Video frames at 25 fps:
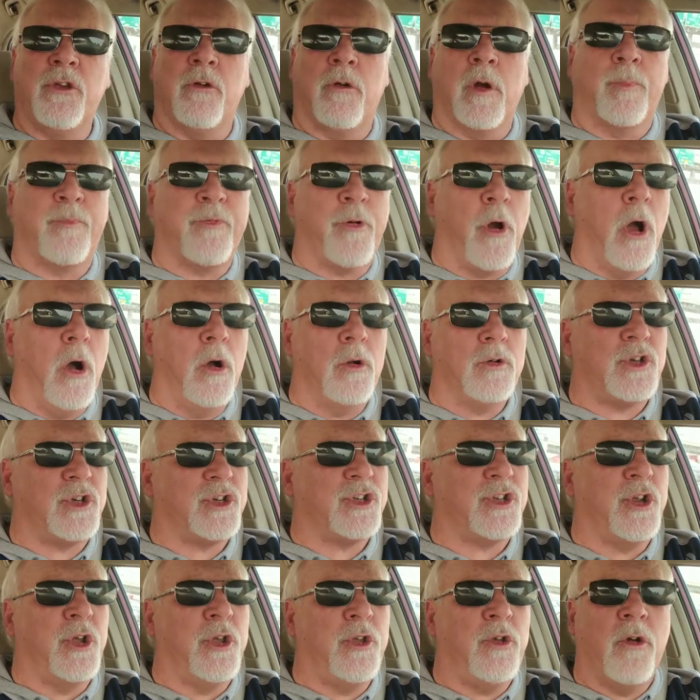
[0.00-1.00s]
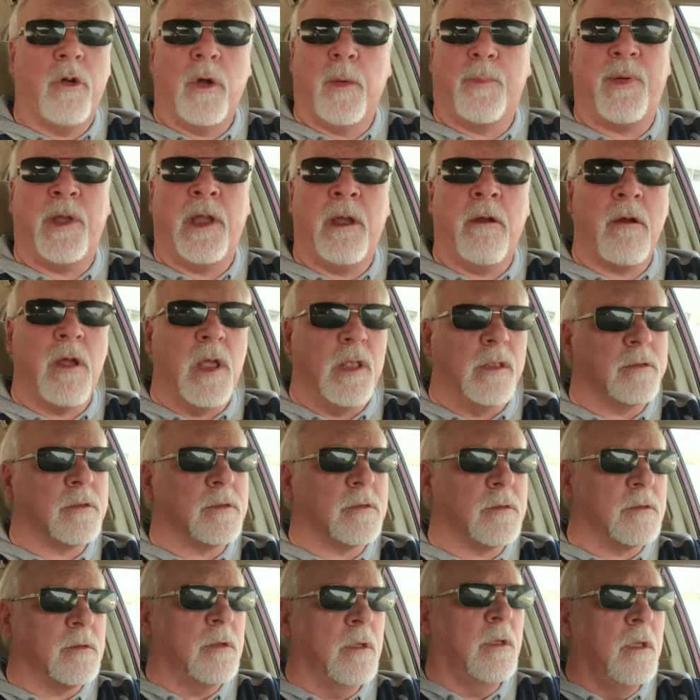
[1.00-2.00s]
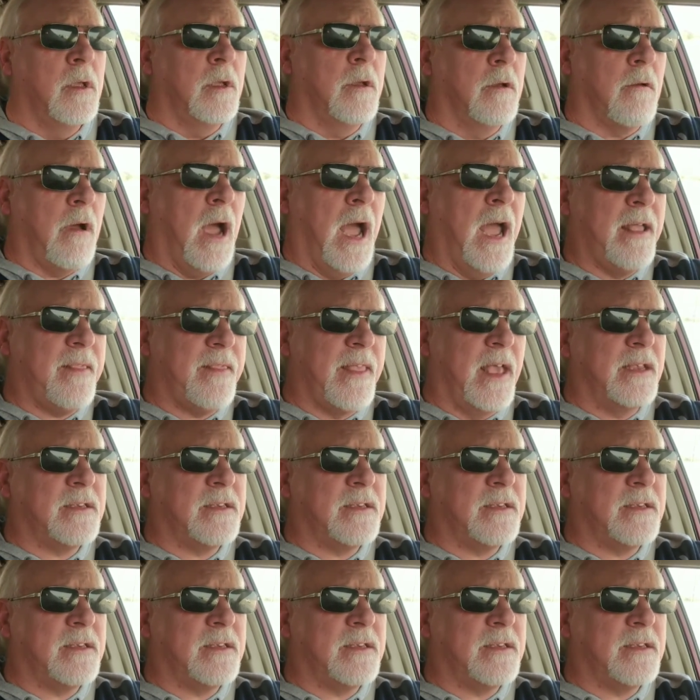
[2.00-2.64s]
and your approach to your appearance. Right?